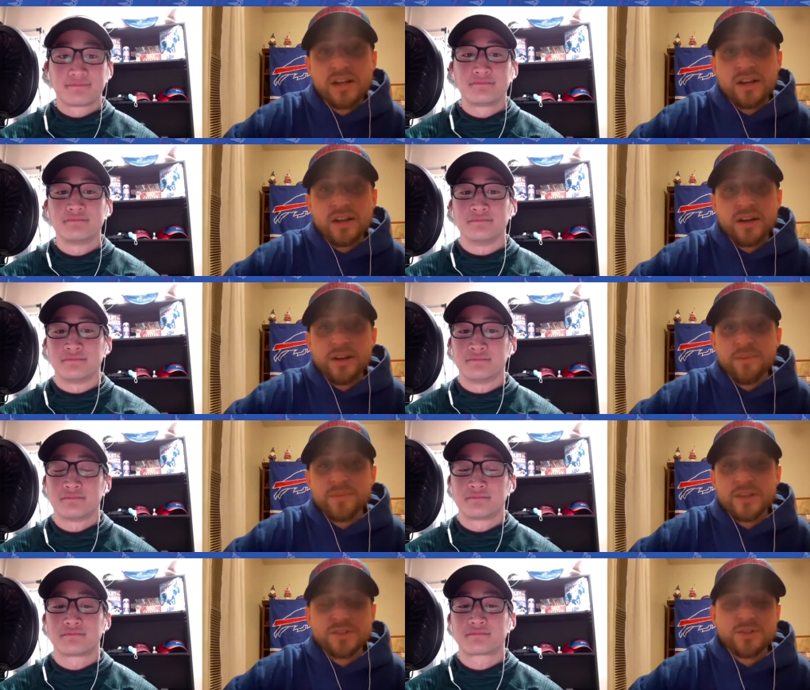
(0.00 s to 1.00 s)

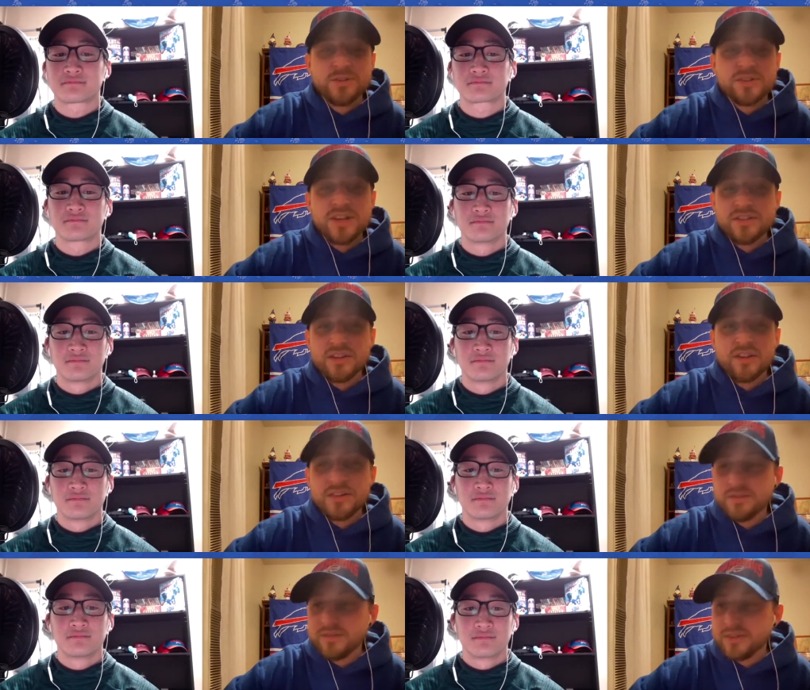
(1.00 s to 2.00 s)
Speaker 1: As soon as I
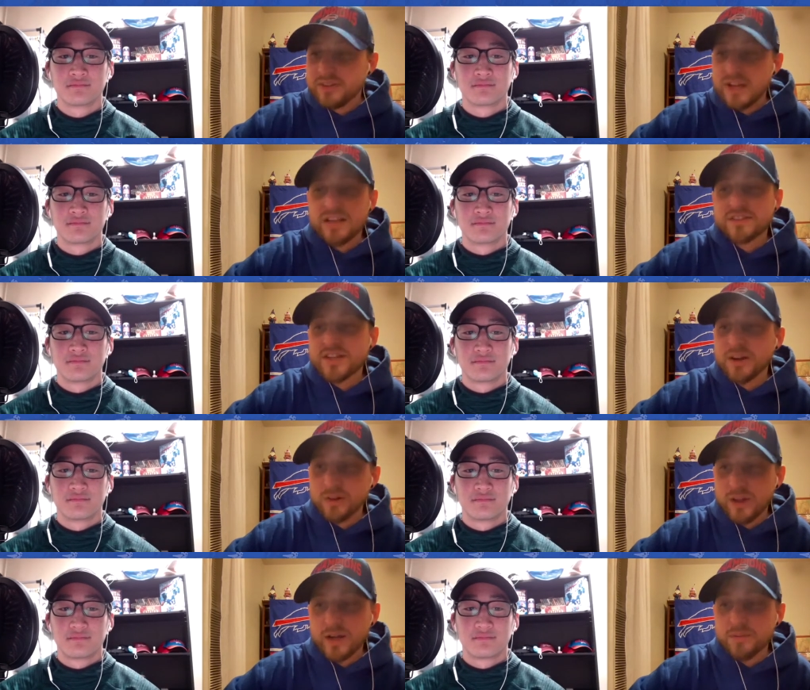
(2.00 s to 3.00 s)
saw
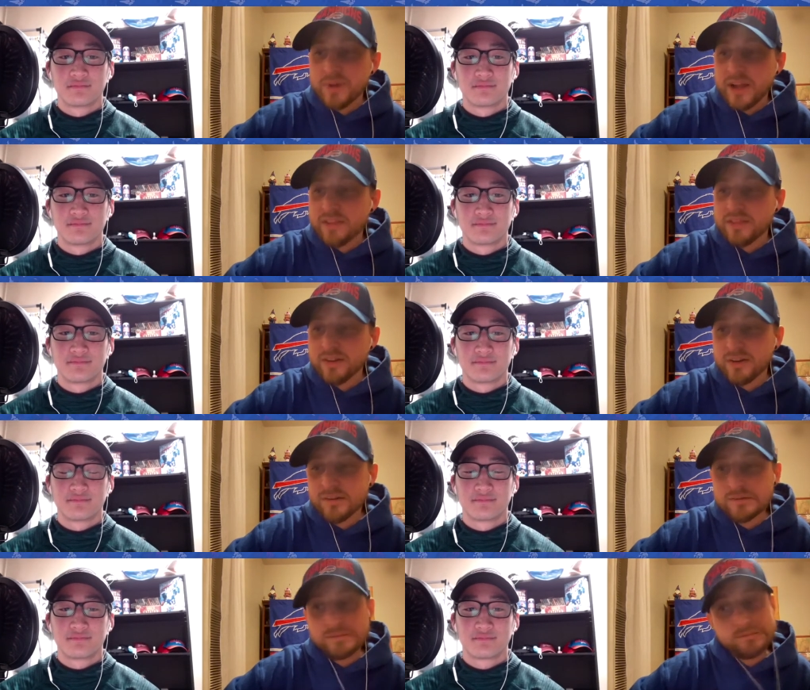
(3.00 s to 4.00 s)
ex-Carolina
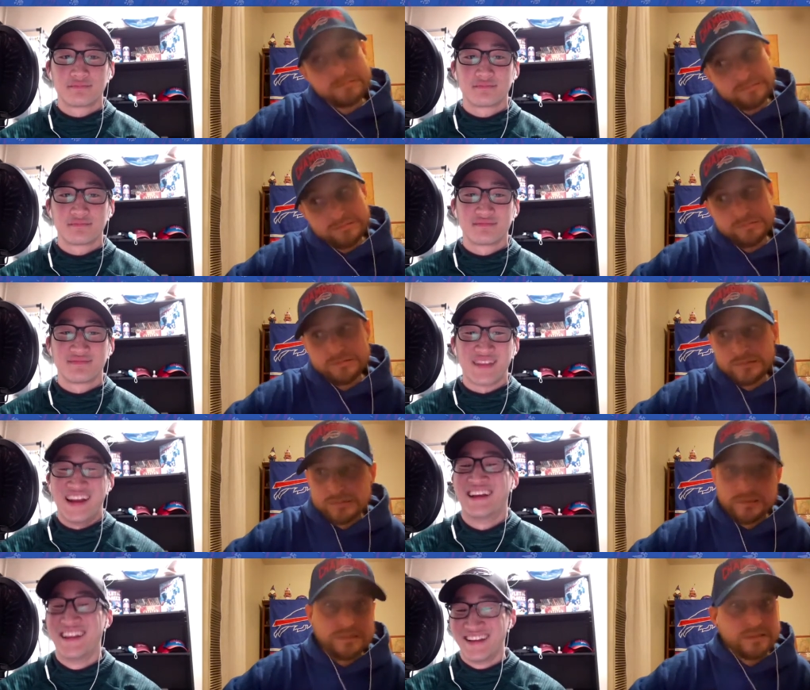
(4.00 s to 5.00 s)
Panther.
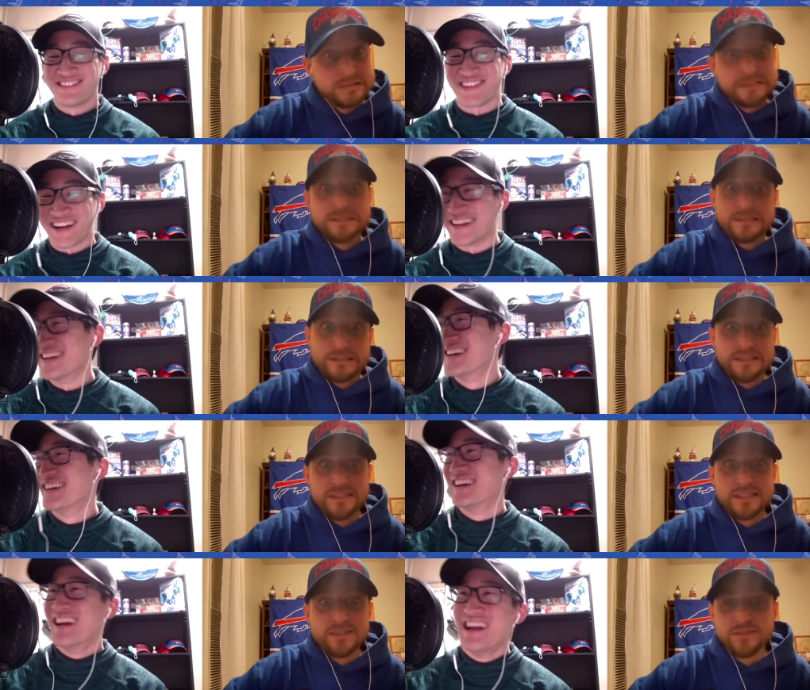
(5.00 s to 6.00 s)
Right.
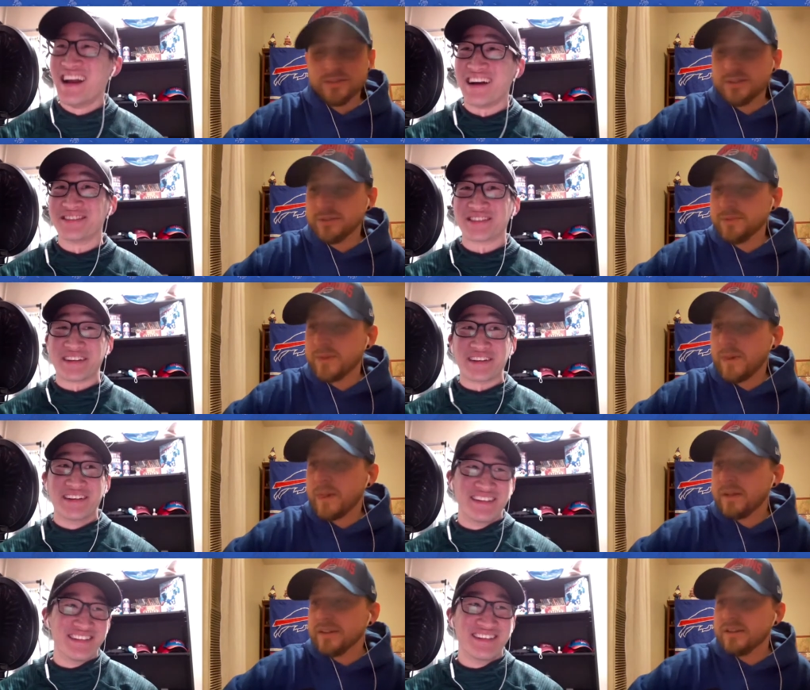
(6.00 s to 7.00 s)
I don't
Speaker 2: know.
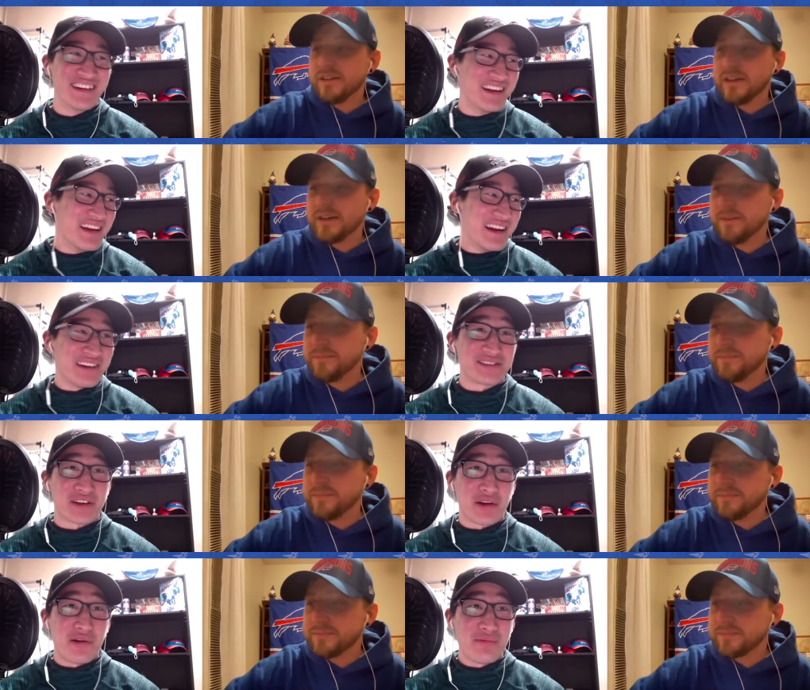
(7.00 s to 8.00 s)
I was
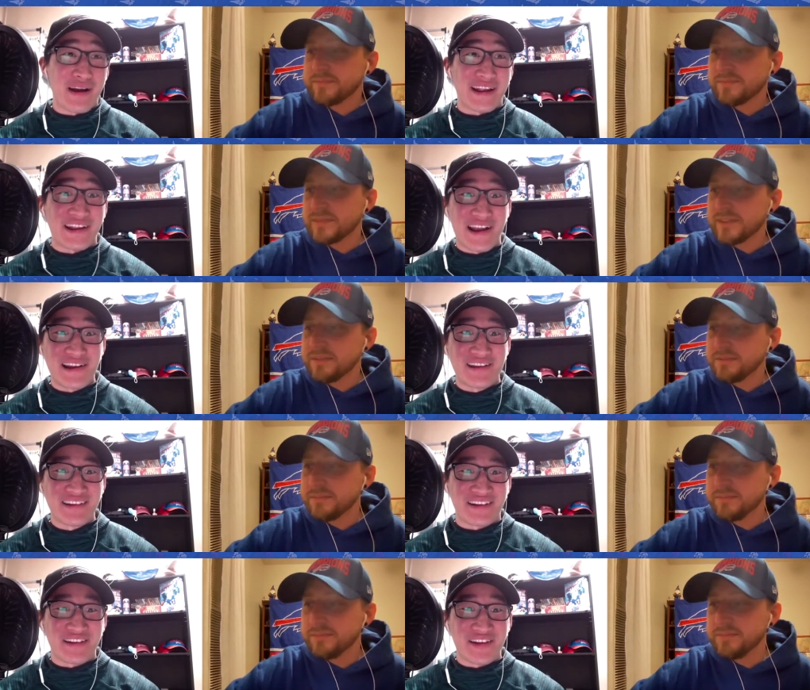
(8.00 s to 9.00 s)
like, oh my God,
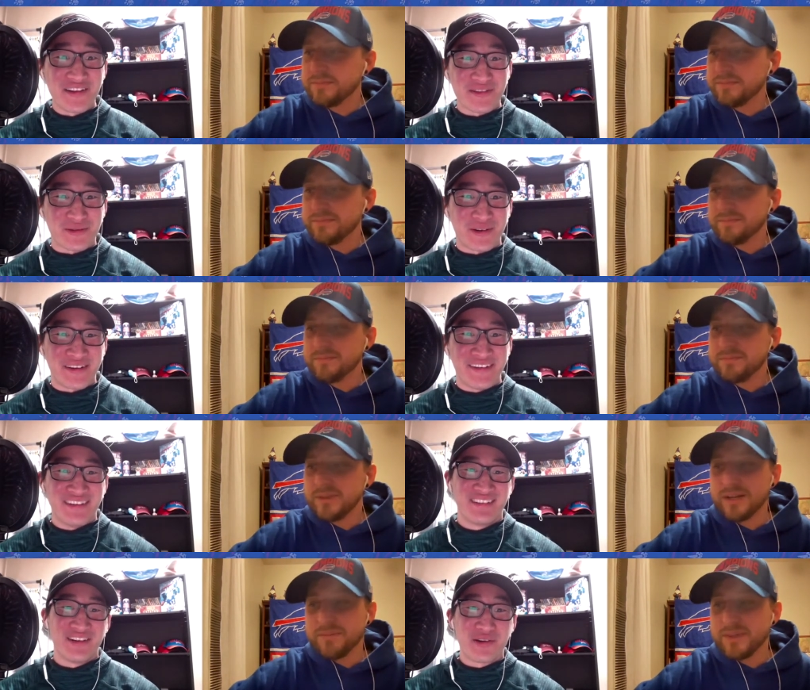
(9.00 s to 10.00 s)
another one.
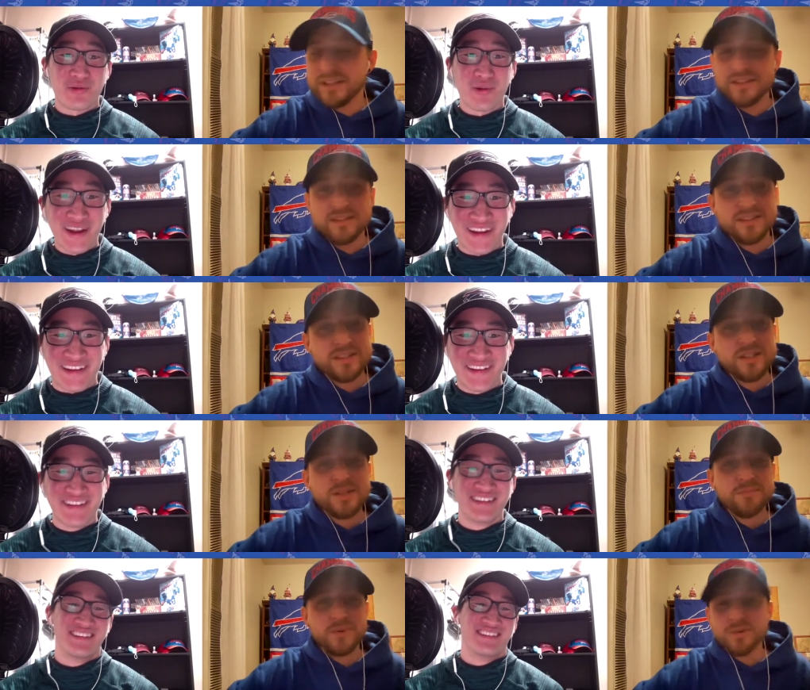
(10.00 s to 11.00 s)
But no way.
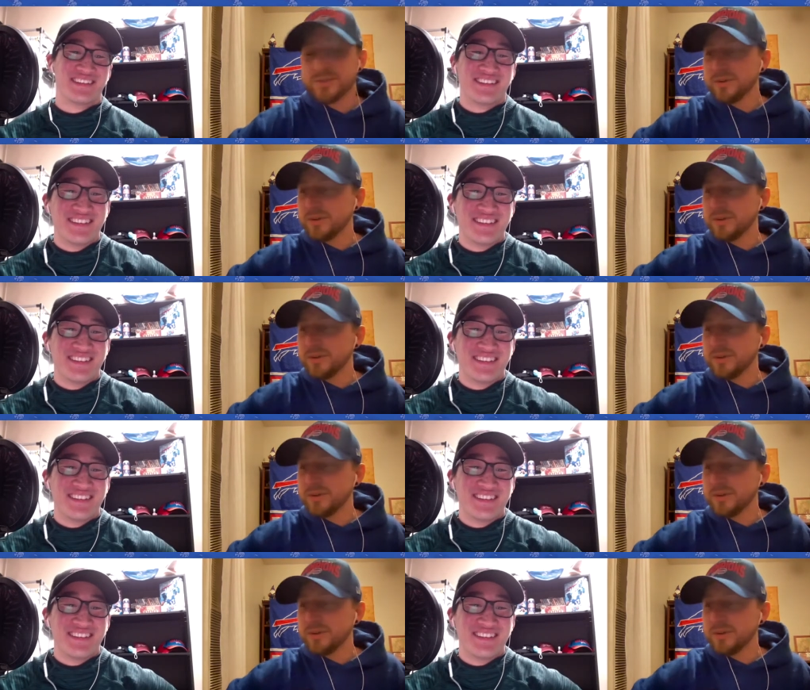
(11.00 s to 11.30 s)
Bojo